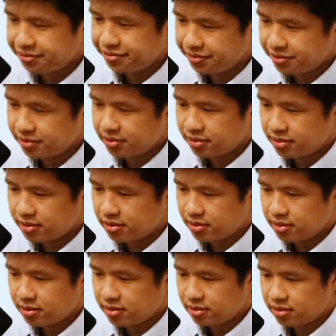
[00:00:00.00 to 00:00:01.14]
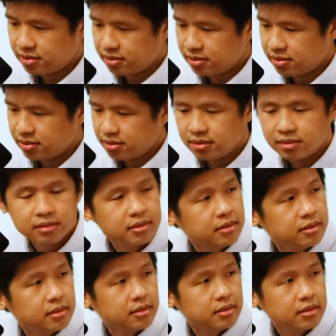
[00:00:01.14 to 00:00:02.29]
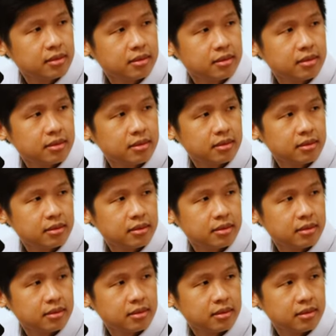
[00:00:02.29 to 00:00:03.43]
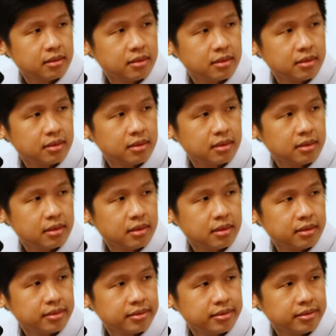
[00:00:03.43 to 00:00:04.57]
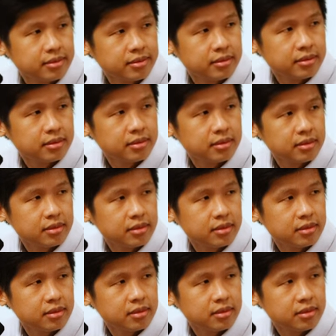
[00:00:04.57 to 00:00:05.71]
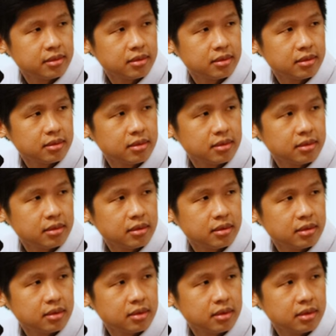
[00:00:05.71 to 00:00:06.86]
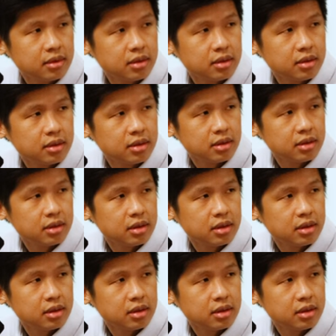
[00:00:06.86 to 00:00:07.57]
(not speaking)